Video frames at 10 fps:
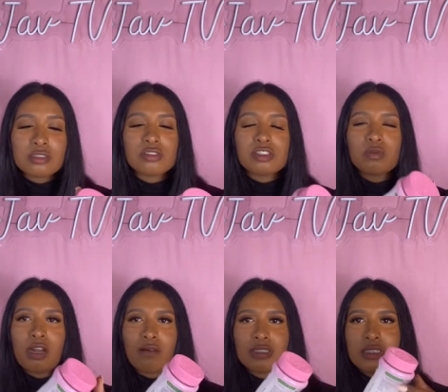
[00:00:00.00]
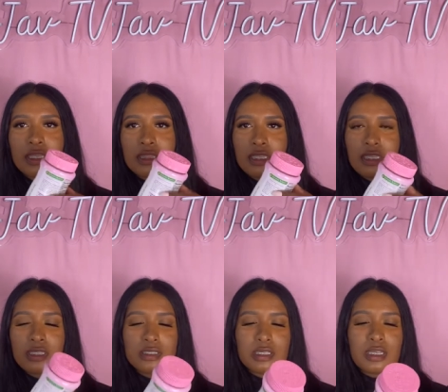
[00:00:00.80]
So she would always get
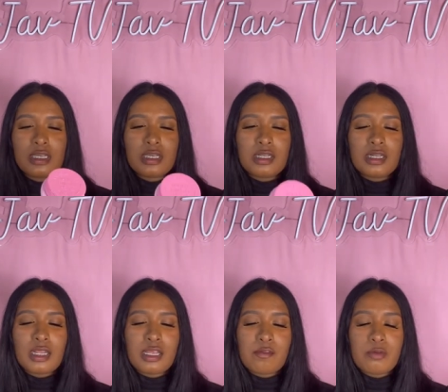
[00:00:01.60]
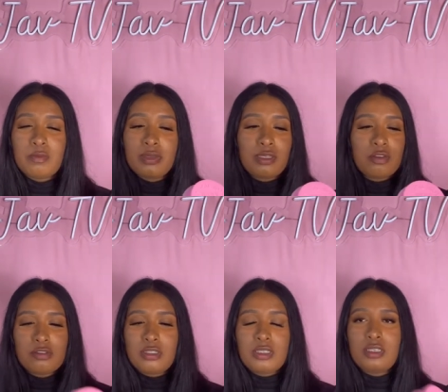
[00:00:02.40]
these and we've been
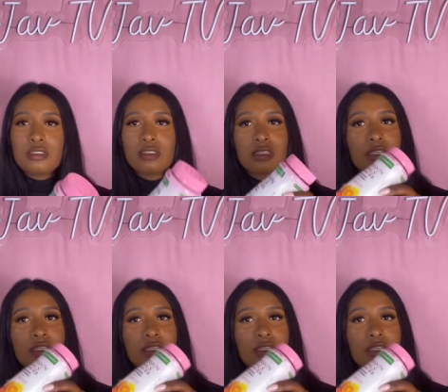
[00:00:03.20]
using these.